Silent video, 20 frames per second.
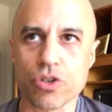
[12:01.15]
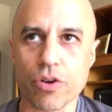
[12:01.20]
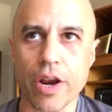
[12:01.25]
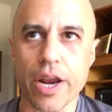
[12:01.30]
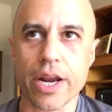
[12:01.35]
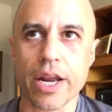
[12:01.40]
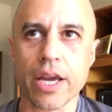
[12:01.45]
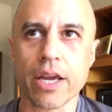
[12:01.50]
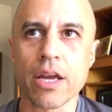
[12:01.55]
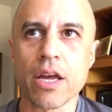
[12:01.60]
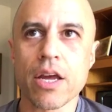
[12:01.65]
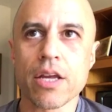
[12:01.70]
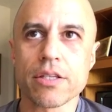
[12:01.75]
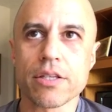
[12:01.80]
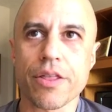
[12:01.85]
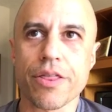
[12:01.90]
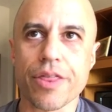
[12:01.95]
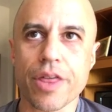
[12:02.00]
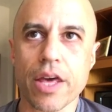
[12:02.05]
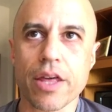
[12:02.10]
training
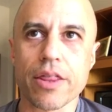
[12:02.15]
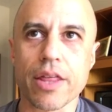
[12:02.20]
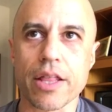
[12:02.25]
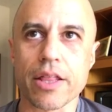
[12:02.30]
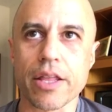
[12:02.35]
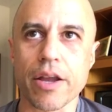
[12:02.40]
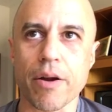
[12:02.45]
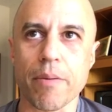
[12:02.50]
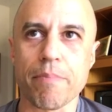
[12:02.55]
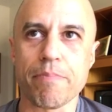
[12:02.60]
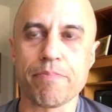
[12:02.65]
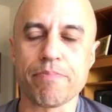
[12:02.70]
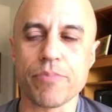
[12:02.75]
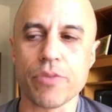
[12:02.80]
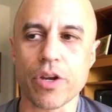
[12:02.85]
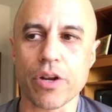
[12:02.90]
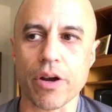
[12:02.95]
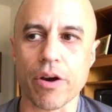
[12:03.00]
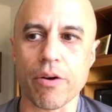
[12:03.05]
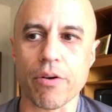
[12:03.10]
to think that they're
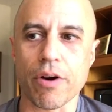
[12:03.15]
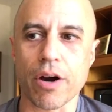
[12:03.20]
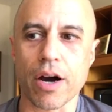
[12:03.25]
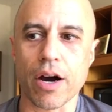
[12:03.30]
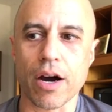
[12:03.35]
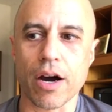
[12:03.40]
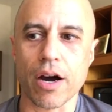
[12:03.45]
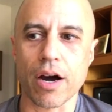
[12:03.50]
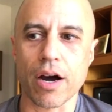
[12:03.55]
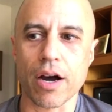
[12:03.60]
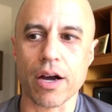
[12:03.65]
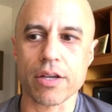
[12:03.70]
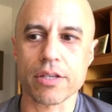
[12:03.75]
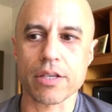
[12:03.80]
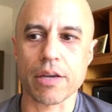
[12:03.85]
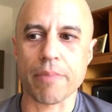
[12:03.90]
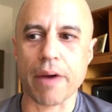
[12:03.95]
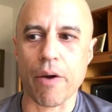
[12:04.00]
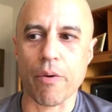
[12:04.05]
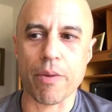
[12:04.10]

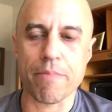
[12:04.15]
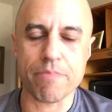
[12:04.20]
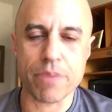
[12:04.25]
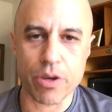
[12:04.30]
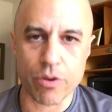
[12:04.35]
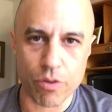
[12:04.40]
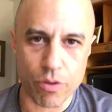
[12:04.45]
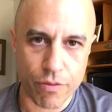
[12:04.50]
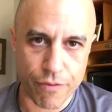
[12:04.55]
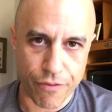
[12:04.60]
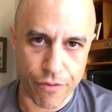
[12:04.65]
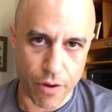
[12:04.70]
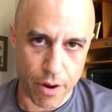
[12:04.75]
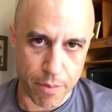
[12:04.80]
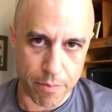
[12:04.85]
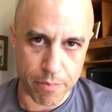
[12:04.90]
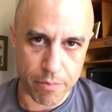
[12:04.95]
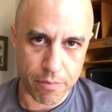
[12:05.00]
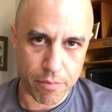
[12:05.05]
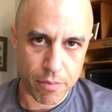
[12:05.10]
somehow immune
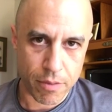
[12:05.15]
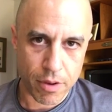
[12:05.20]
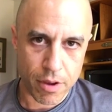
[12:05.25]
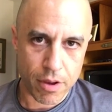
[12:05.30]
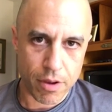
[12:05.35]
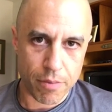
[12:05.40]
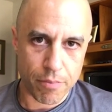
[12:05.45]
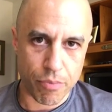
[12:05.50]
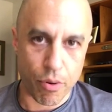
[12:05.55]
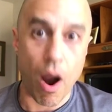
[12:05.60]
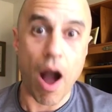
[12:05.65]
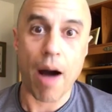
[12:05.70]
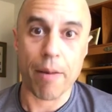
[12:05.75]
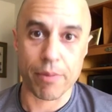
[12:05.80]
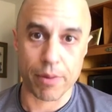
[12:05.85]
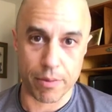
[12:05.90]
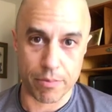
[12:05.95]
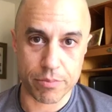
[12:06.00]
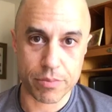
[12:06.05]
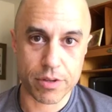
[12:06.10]
from
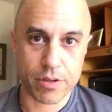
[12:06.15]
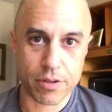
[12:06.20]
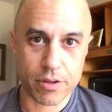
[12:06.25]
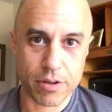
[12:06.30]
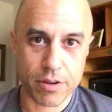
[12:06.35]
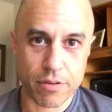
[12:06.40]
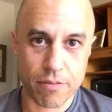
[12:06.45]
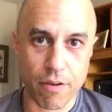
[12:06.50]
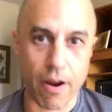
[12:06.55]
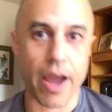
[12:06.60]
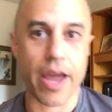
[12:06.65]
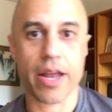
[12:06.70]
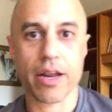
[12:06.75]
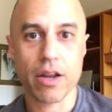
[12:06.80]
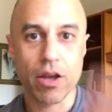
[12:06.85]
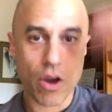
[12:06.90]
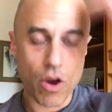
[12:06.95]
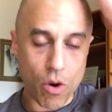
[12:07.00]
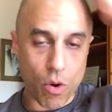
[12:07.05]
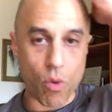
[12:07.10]
problems, right?
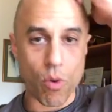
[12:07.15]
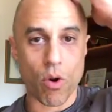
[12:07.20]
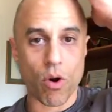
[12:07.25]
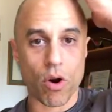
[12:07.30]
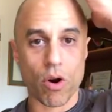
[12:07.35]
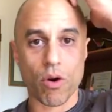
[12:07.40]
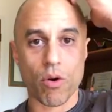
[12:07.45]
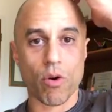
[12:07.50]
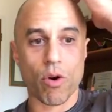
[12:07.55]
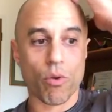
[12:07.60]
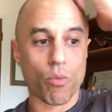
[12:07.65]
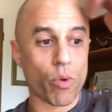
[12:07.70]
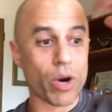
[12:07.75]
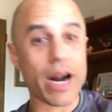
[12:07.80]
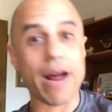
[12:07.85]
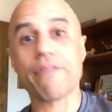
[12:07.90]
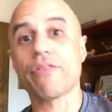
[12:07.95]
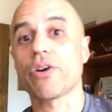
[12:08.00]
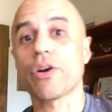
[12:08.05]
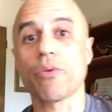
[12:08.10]
Or
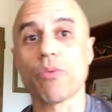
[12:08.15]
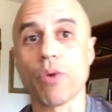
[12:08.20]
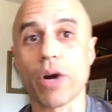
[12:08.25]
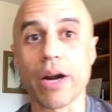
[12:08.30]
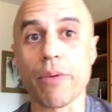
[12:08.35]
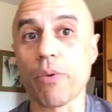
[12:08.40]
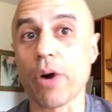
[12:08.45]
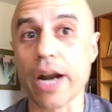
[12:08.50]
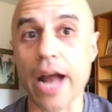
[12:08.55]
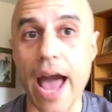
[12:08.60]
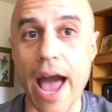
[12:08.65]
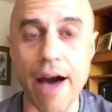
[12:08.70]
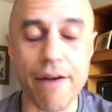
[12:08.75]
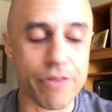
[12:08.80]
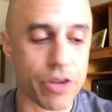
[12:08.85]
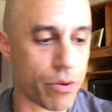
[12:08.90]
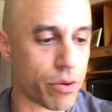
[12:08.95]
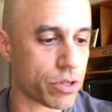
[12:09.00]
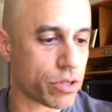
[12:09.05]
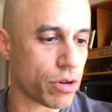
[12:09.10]
whatever, what have
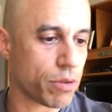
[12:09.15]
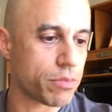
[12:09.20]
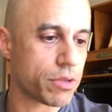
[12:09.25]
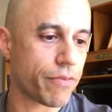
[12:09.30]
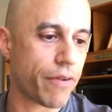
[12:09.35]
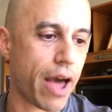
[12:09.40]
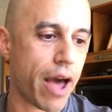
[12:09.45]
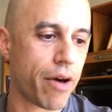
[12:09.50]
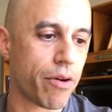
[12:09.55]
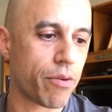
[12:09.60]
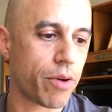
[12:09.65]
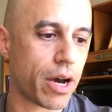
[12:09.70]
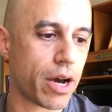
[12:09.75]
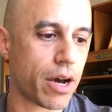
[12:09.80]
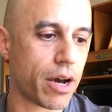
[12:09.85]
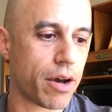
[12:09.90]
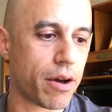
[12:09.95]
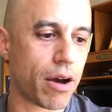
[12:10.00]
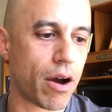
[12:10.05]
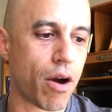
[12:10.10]
you, in terms of how
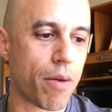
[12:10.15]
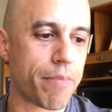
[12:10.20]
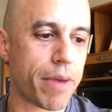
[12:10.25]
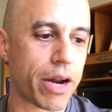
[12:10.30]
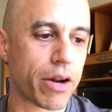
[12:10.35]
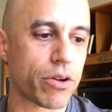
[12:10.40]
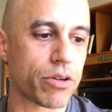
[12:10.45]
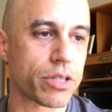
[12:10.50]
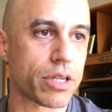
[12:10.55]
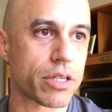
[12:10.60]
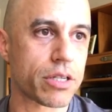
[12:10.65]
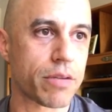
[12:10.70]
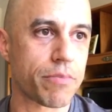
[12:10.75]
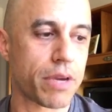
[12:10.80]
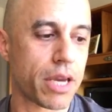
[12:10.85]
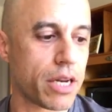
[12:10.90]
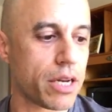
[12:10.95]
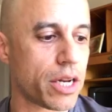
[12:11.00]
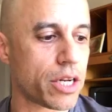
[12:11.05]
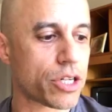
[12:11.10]
our medical system
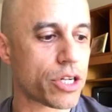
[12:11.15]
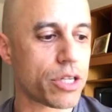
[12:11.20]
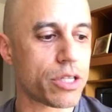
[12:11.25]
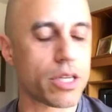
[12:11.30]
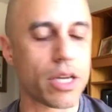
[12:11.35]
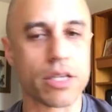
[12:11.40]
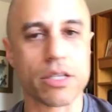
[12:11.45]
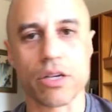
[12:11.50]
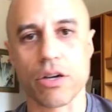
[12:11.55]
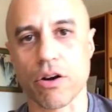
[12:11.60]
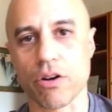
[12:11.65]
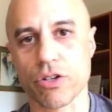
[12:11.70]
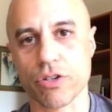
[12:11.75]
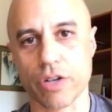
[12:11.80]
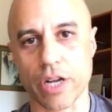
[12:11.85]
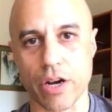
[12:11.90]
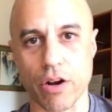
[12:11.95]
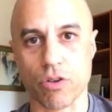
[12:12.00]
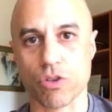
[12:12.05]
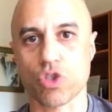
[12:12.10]
conditions us in
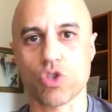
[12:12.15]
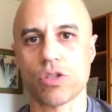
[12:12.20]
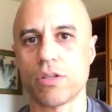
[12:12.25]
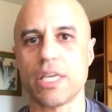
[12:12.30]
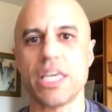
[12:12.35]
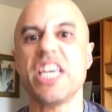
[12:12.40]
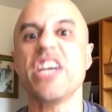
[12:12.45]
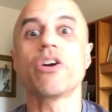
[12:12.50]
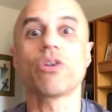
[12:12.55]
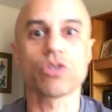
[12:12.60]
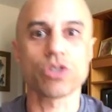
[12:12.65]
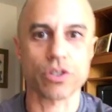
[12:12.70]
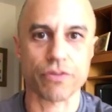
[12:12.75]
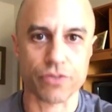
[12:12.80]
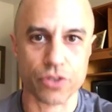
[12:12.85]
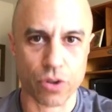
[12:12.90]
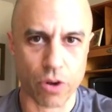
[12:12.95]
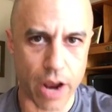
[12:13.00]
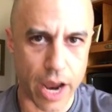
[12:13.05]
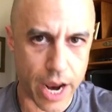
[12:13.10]
our years
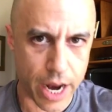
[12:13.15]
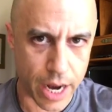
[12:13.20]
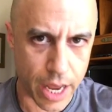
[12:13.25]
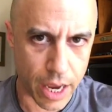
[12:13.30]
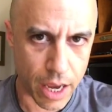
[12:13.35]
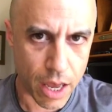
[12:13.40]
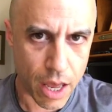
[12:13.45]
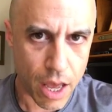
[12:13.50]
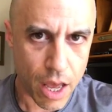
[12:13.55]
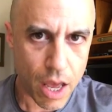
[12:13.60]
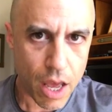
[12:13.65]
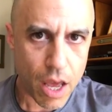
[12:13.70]
of training.